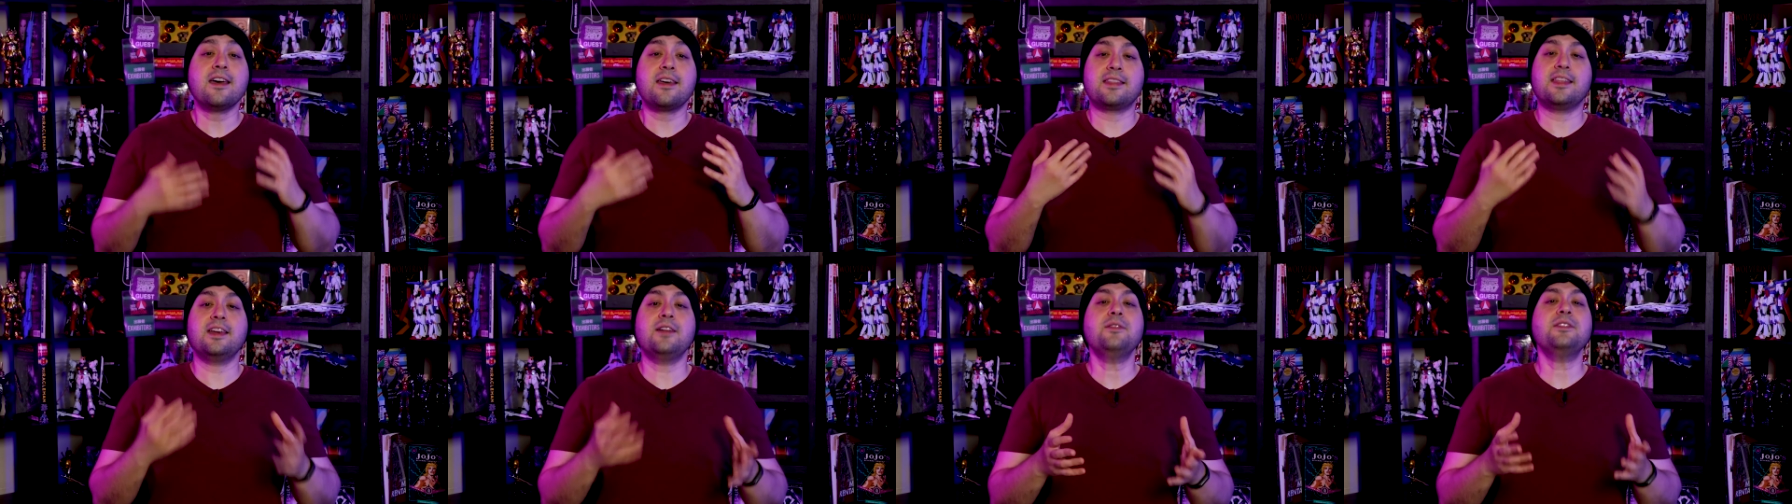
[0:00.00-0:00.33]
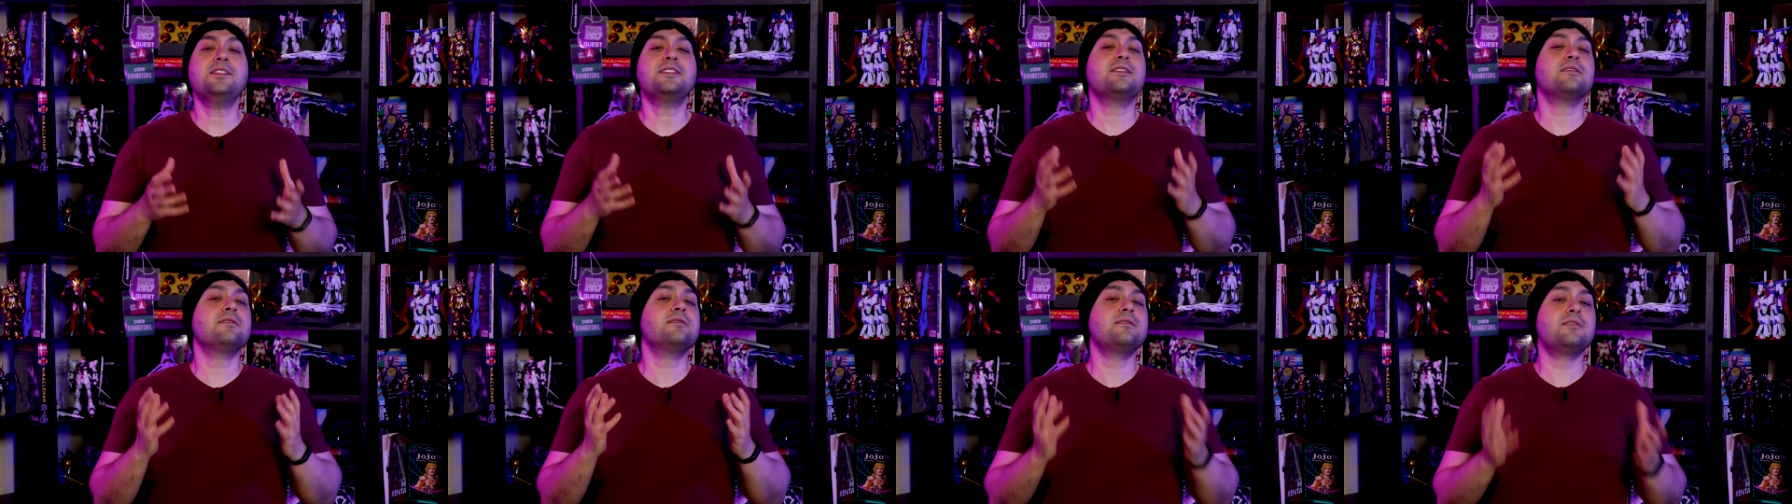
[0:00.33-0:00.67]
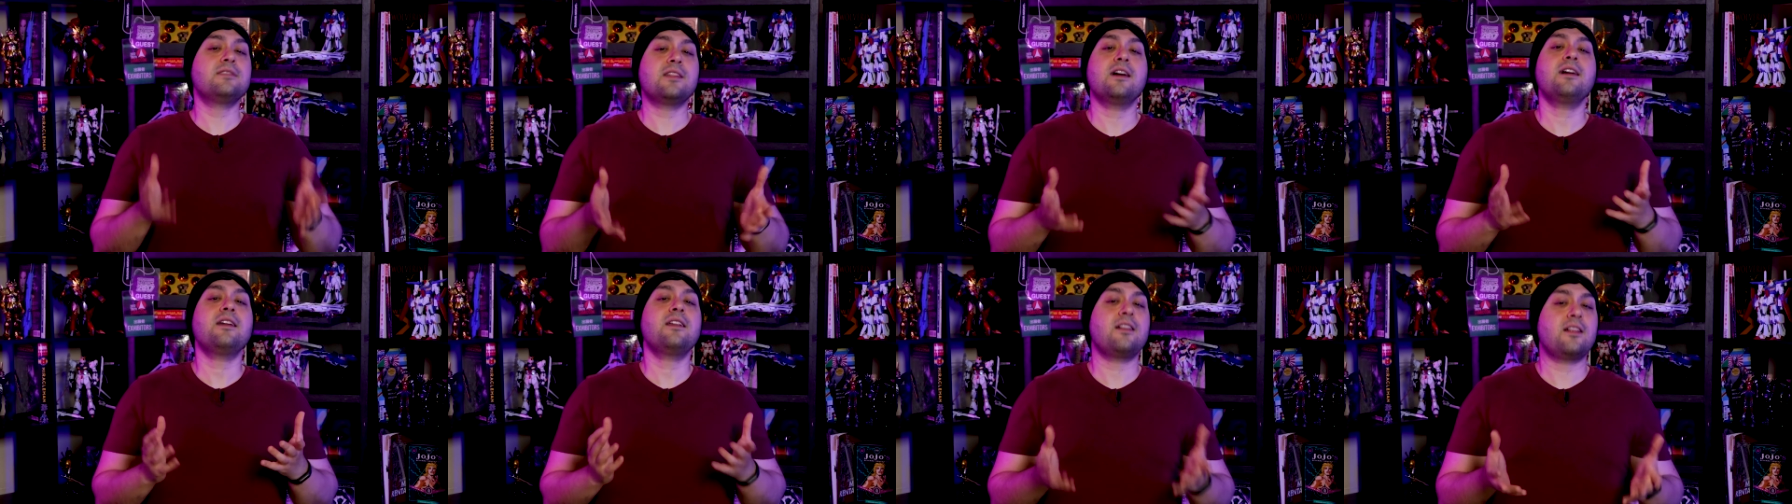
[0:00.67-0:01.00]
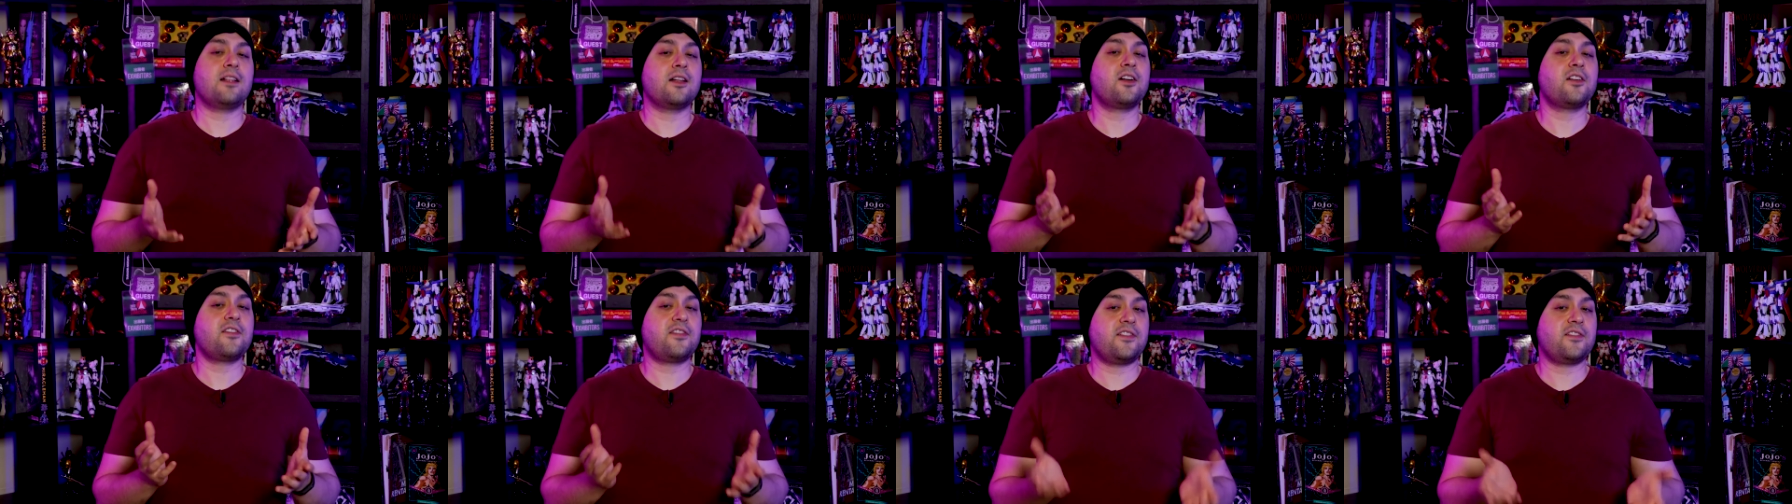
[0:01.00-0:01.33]
there is not a
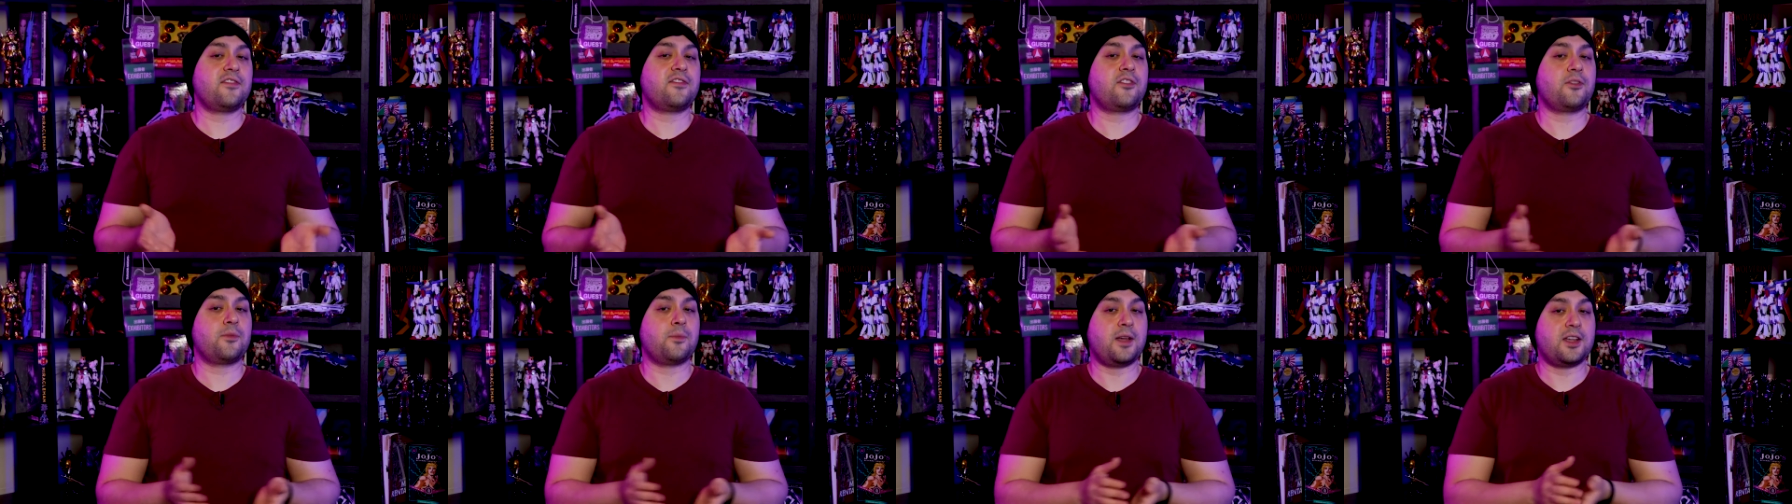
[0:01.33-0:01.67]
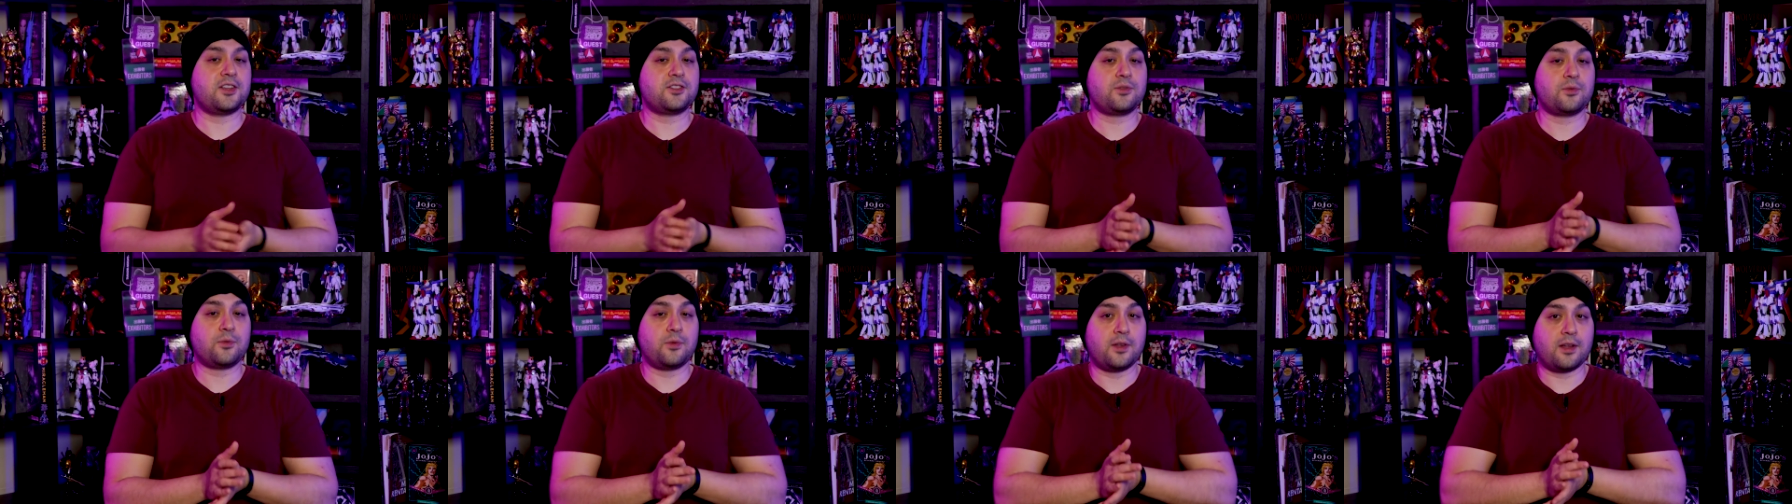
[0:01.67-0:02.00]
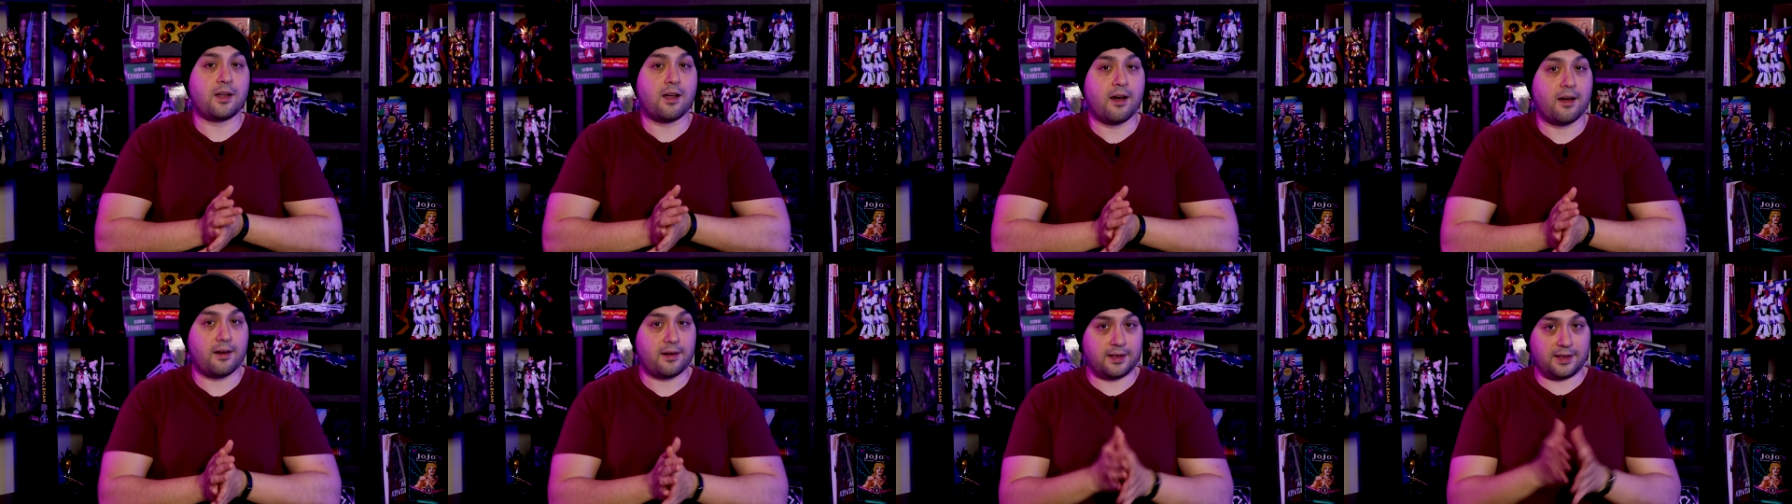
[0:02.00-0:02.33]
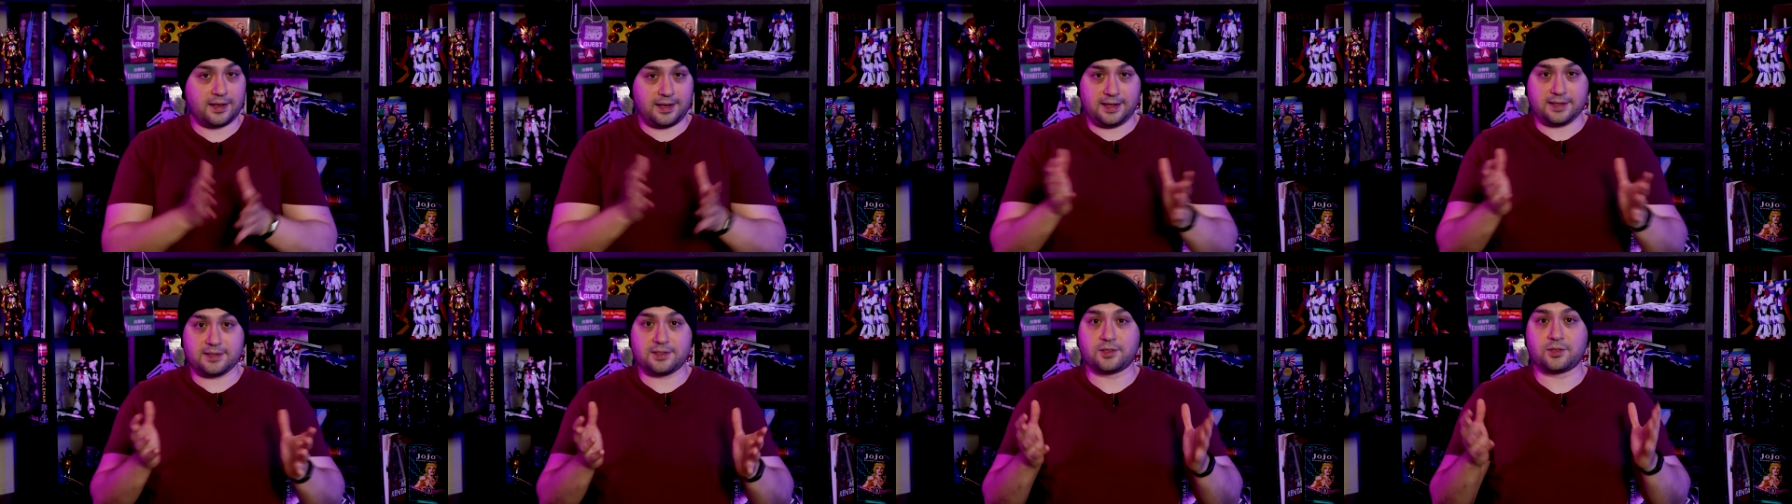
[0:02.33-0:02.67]
lot of information
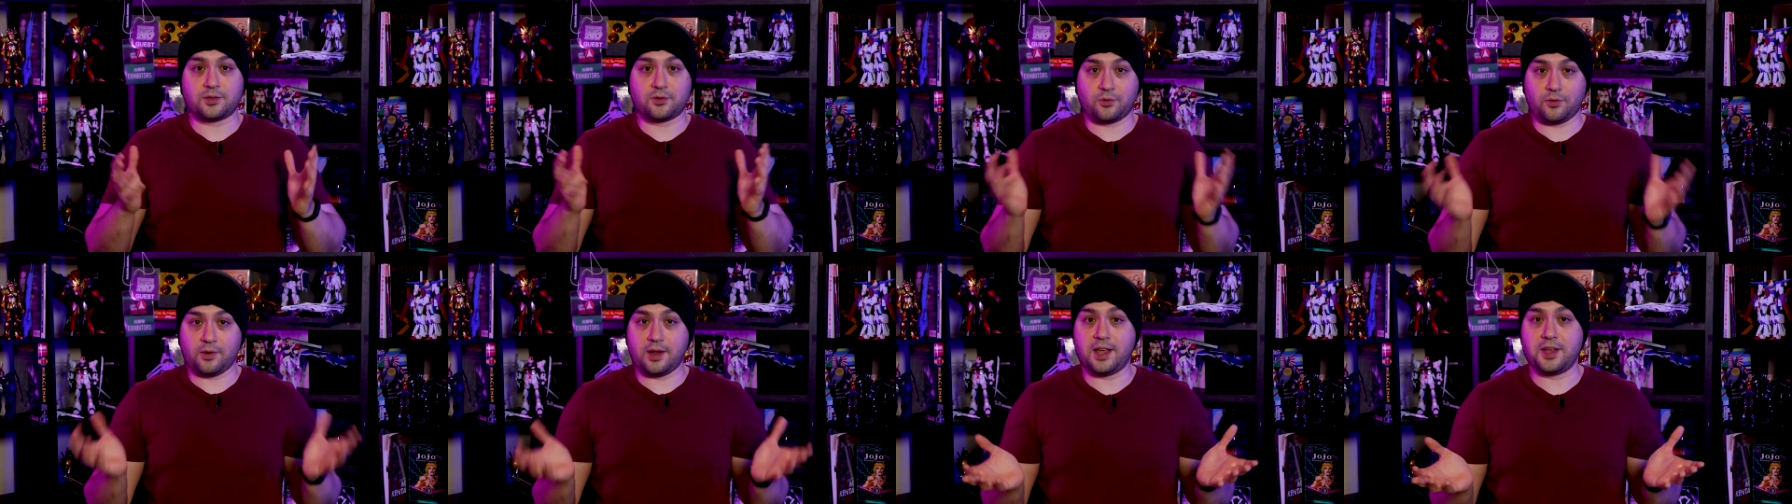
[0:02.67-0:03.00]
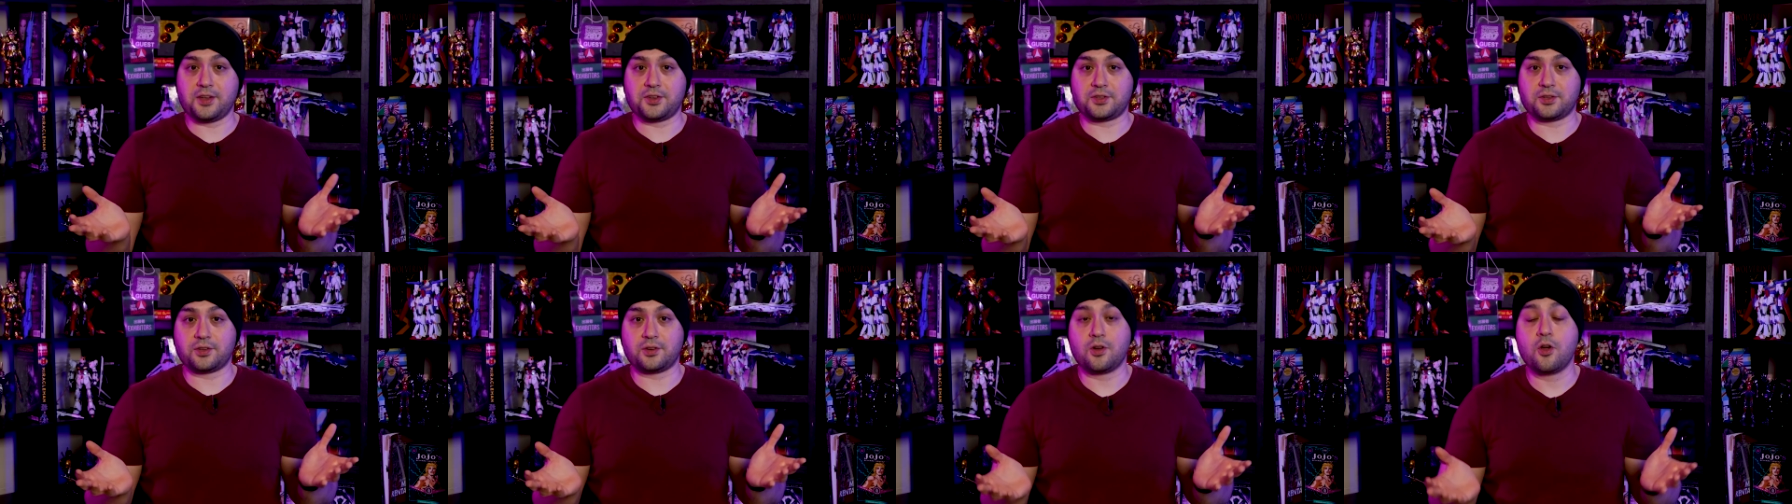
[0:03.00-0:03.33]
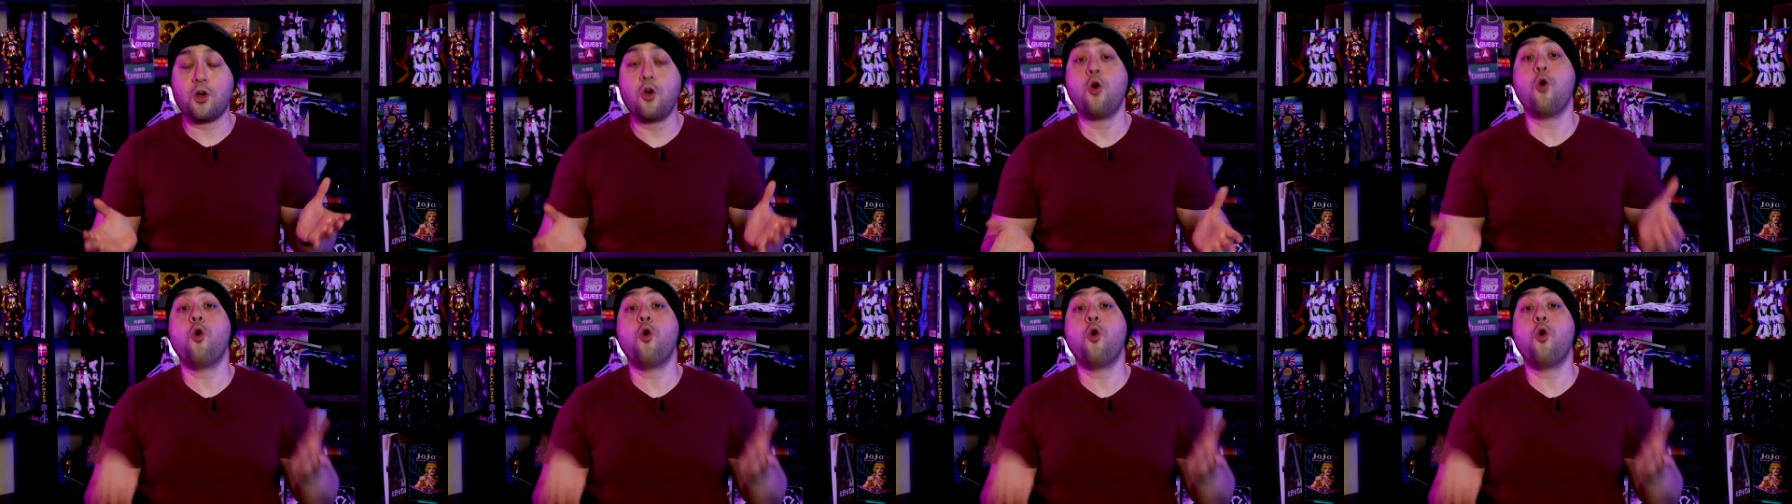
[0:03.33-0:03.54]
regarding its creation,